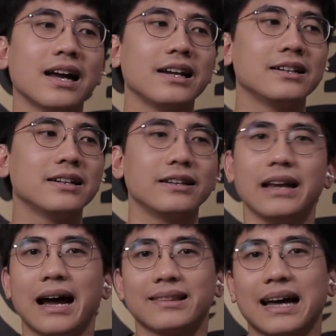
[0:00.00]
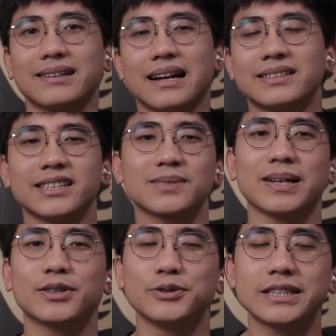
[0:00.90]
And yeah, that's just my
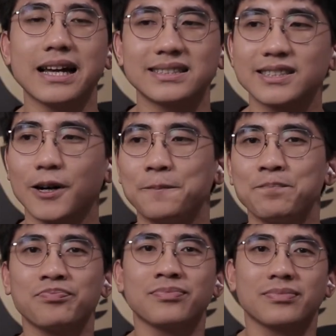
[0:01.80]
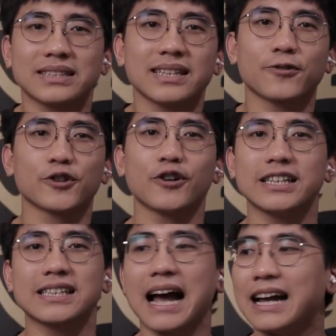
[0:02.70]
2 cents. So that's it for
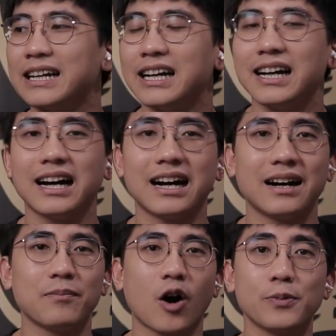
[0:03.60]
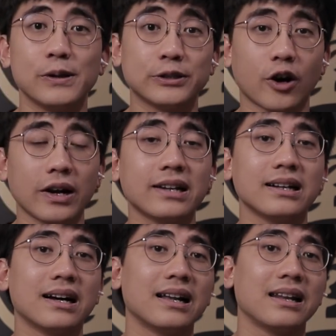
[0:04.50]
today's guide. Hope you enjoy
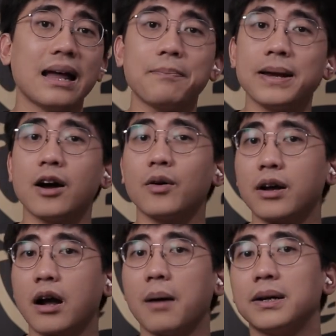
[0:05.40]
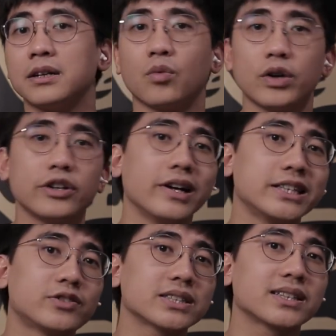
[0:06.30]
it. Let me know in the comment, would you
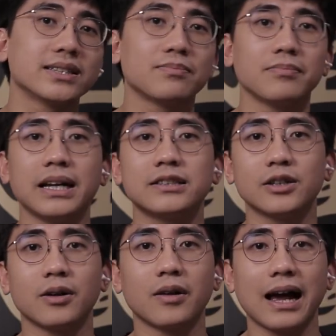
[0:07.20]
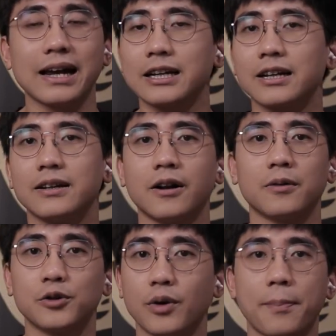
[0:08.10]
interested me to like
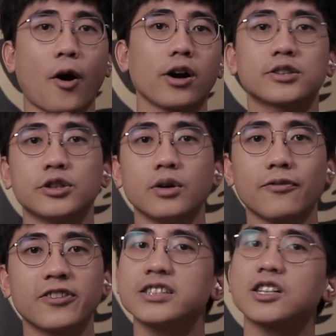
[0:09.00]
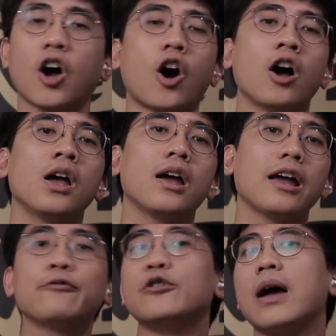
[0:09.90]
do a part 2 of this, or
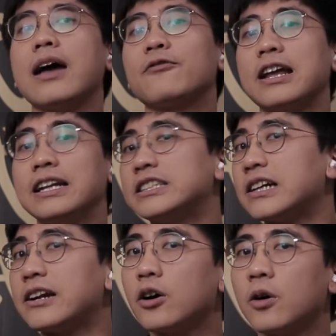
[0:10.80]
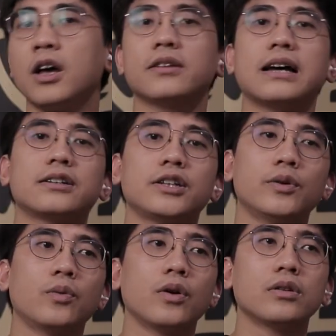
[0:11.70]
if you have any channel that you
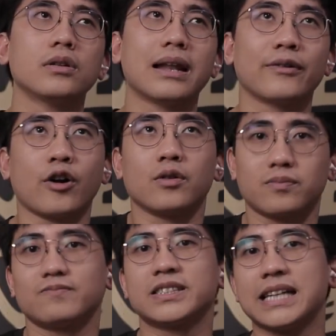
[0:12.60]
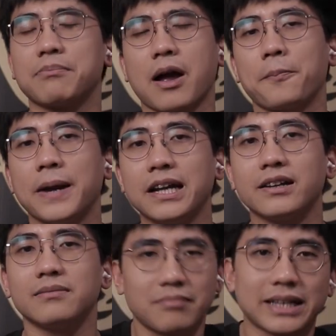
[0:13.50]
would like seek my
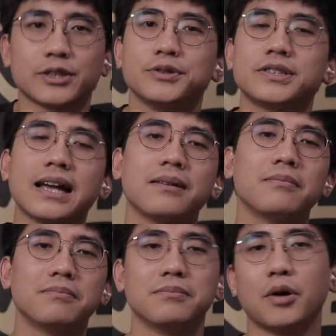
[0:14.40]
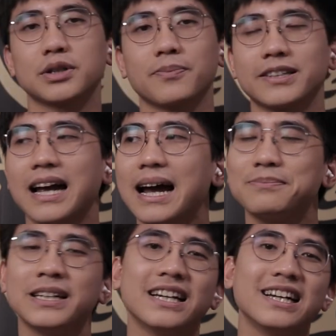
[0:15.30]
opinion, my 2 cents most of the time.
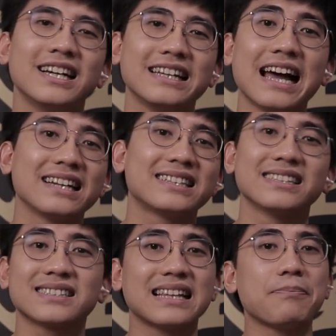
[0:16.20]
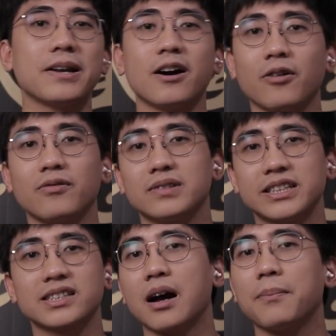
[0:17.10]
Yeah, just let me know.
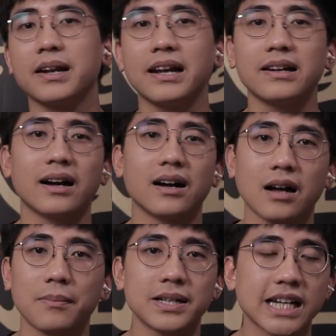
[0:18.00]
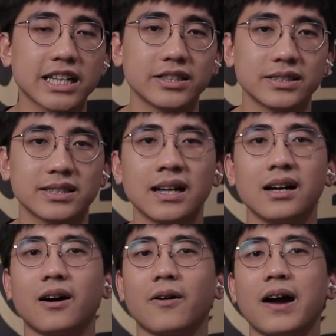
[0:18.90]
Just comment in the comment sections.
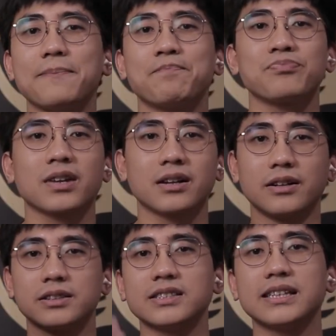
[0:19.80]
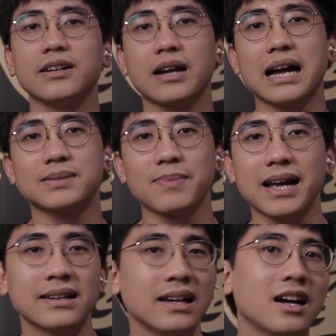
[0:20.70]
All right, good to see you guys,
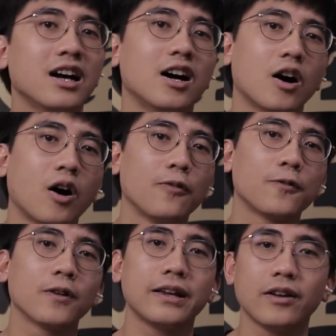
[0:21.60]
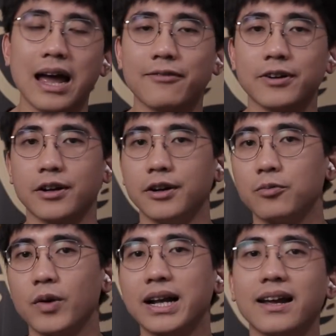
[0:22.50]
man. Hopefully you have a
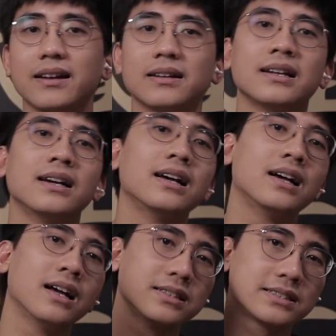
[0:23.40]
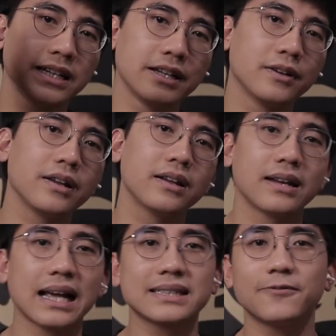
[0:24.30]
good weekend. See you in the
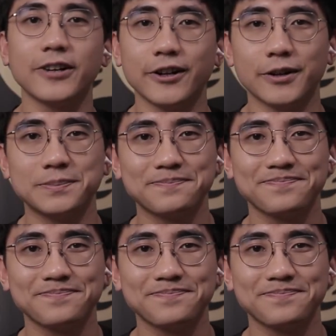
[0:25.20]
next video.